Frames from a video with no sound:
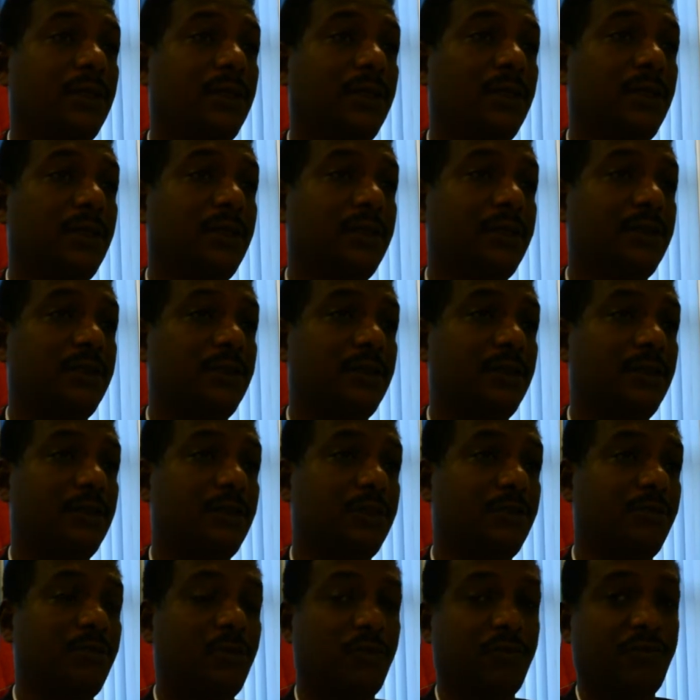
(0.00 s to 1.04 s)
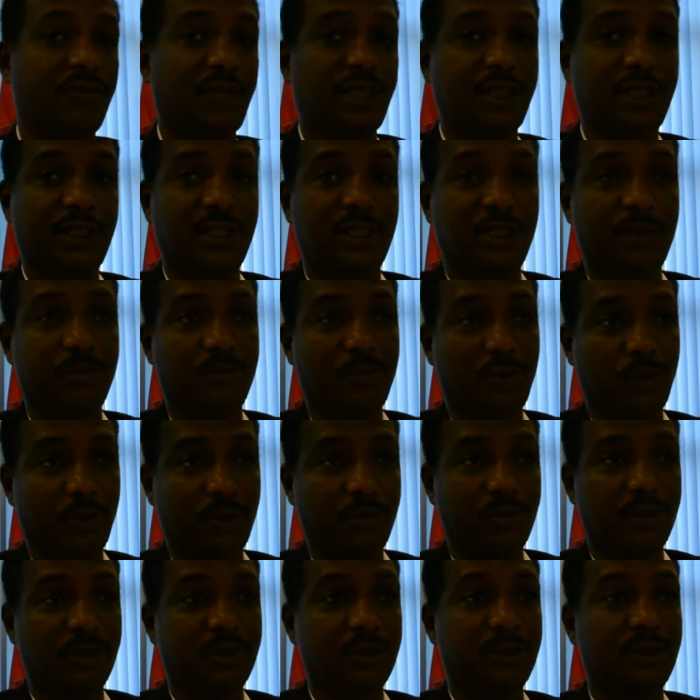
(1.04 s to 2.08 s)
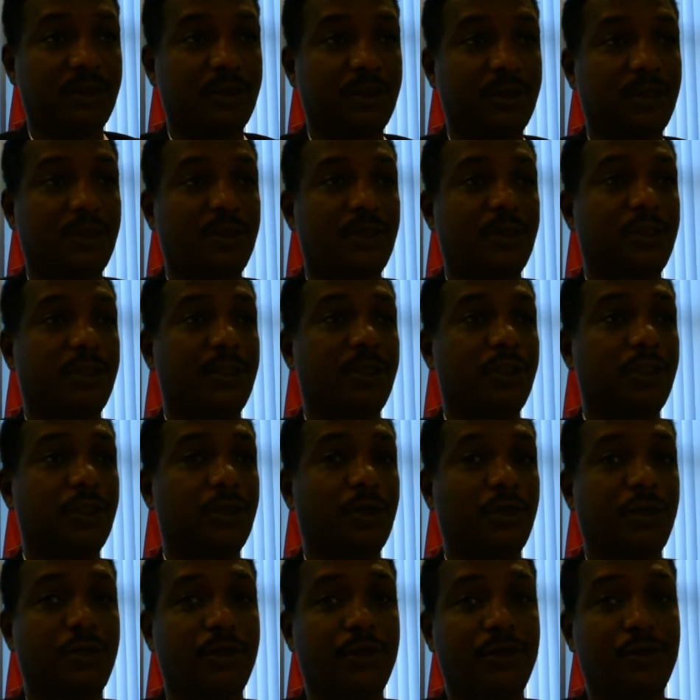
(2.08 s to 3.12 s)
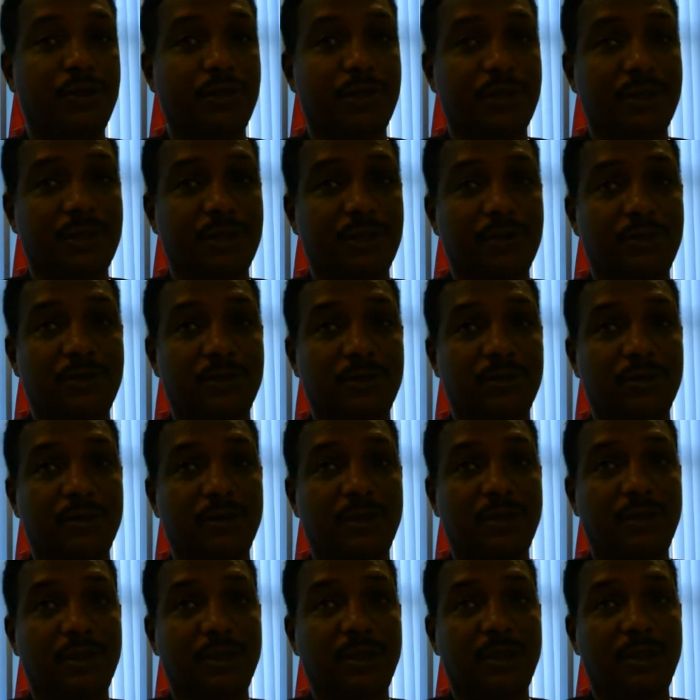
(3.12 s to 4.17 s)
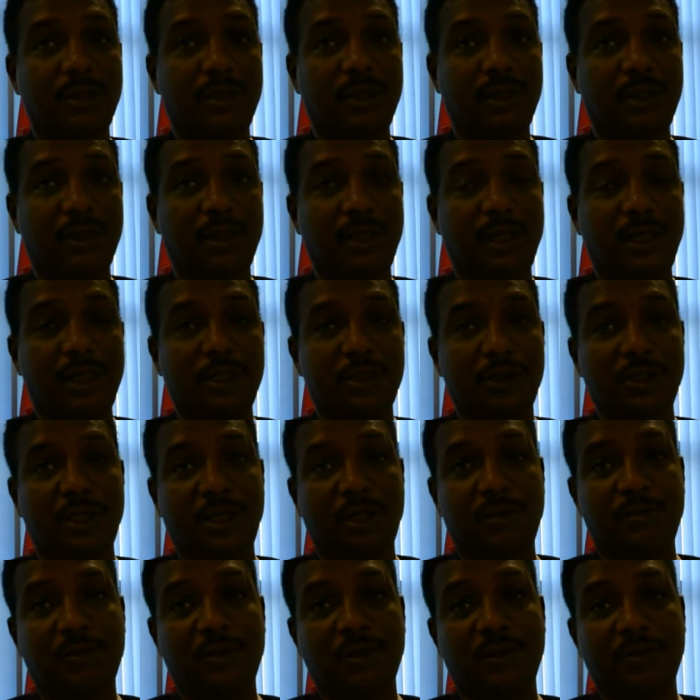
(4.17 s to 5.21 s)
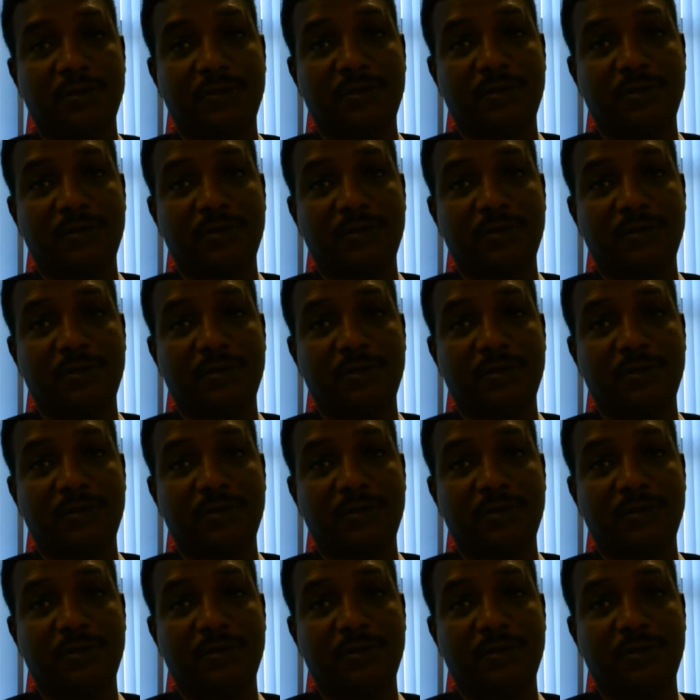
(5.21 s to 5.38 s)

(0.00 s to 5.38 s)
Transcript: it's providing employment year on year to a large number of